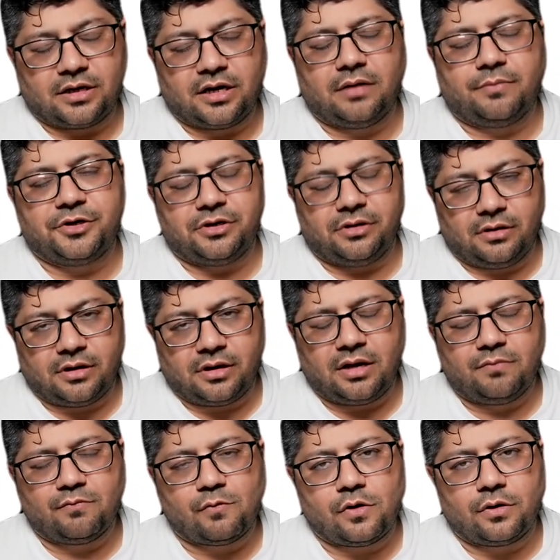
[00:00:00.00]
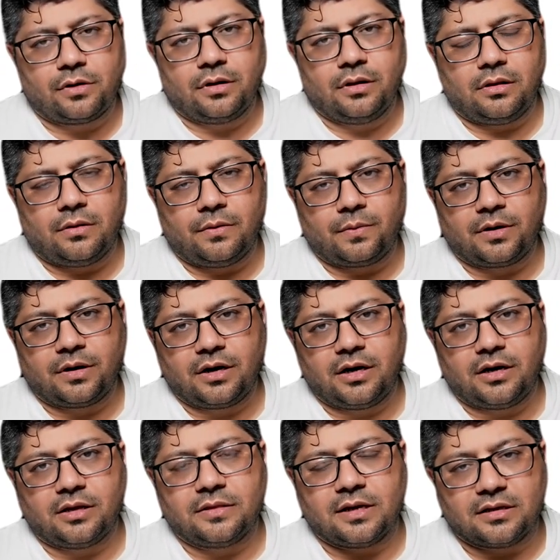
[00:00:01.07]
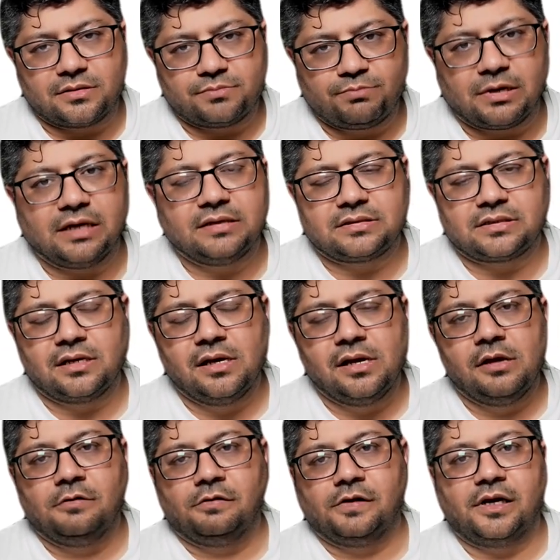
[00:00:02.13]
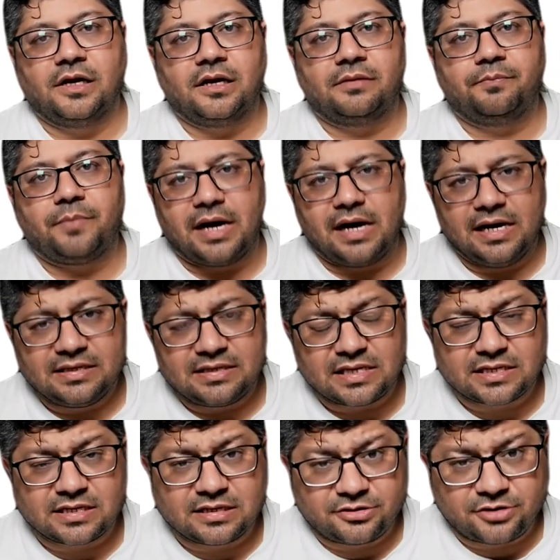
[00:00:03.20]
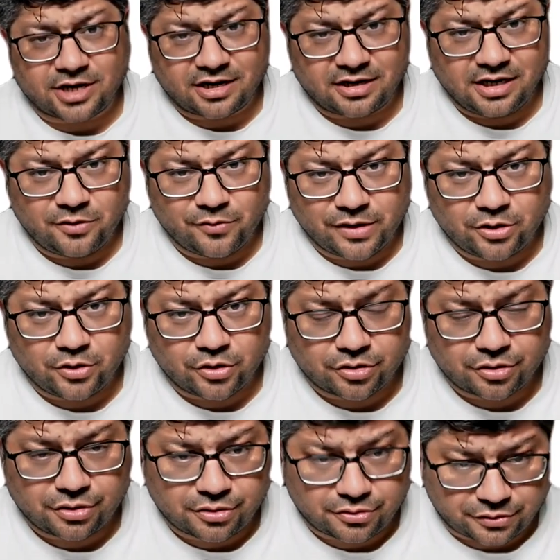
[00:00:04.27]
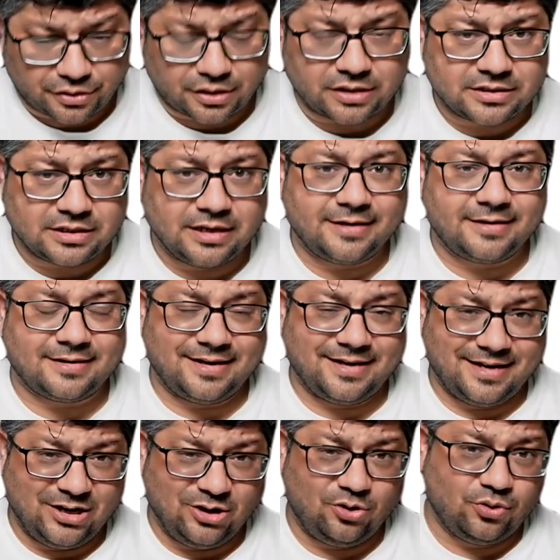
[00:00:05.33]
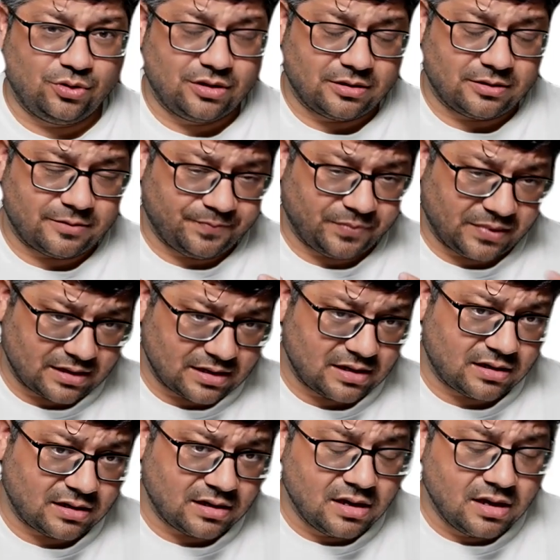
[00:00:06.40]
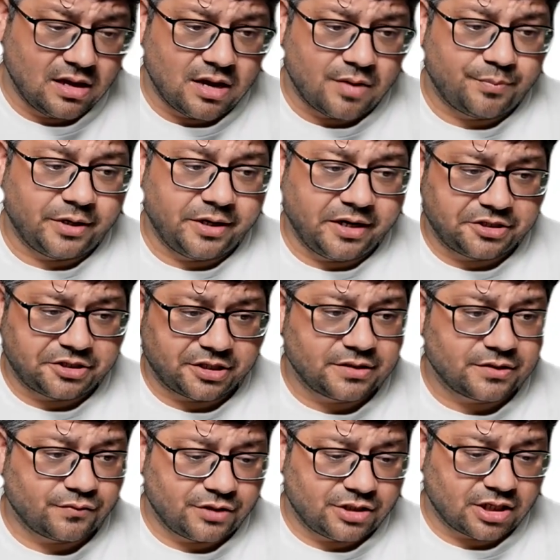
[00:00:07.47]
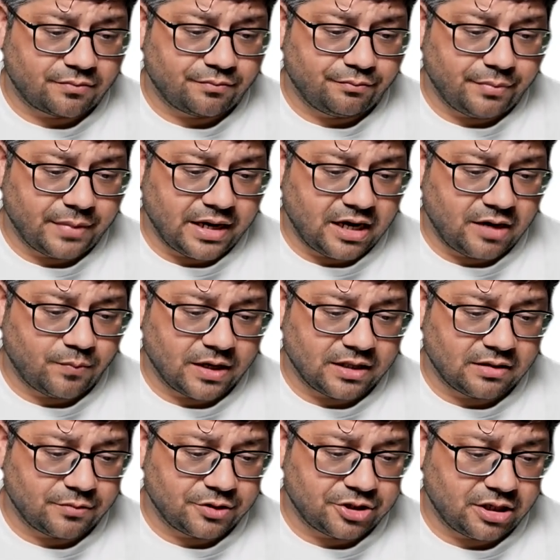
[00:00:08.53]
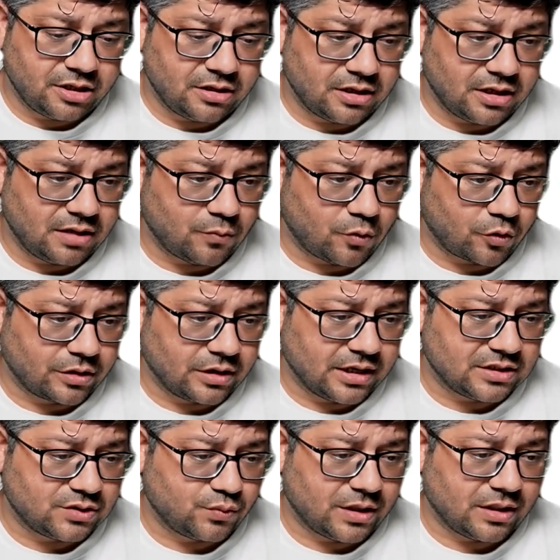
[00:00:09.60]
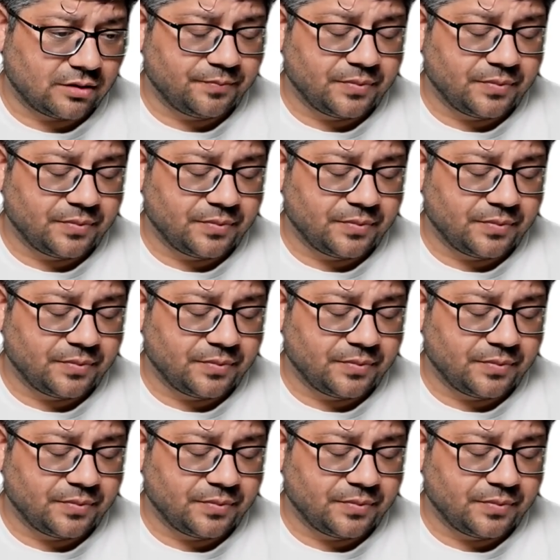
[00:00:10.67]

machine learning model on the data that is biased, then that bias is directly going to translate into the predictions which are made by the machine learning model as well.